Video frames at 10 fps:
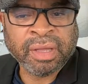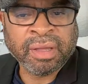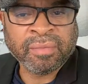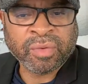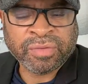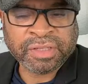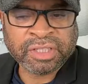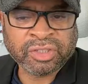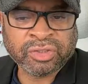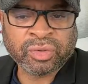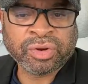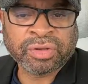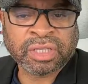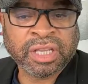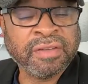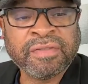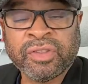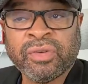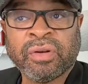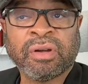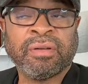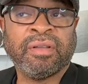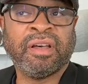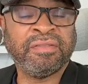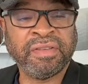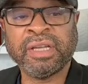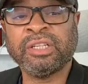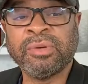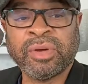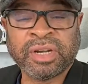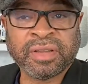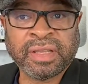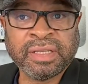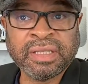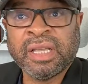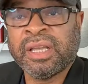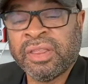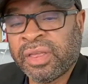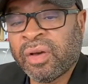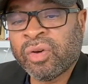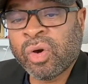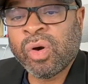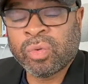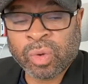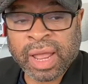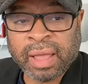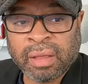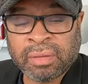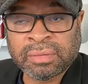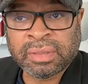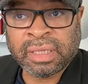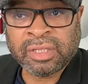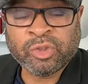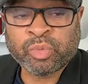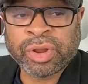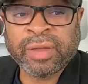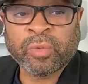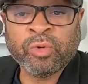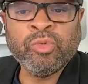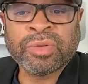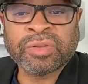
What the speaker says: with fictitious disorders, if you're a victim of one of these, they'll go around and spread rumors